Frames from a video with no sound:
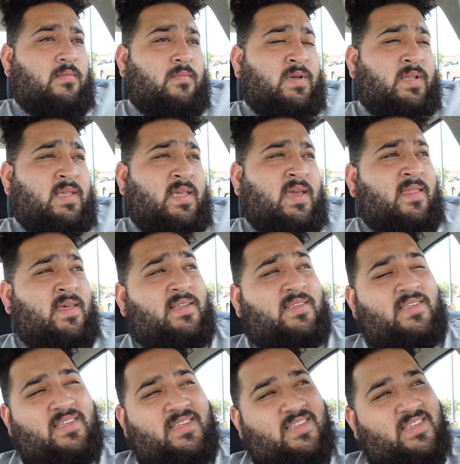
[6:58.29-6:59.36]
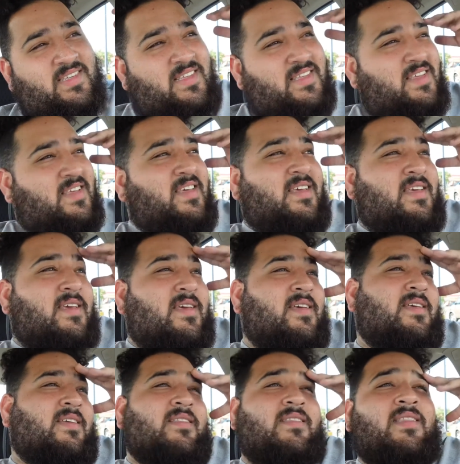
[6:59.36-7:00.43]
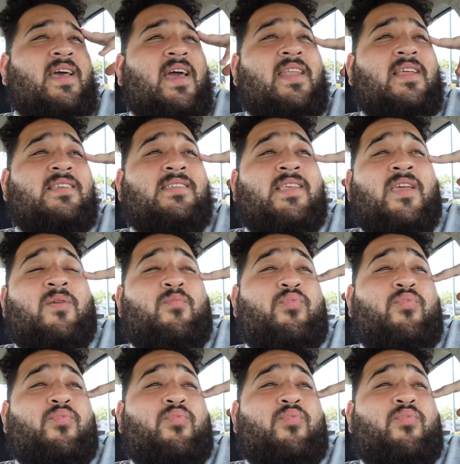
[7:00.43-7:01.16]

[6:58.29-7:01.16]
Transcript: But yeah, that is a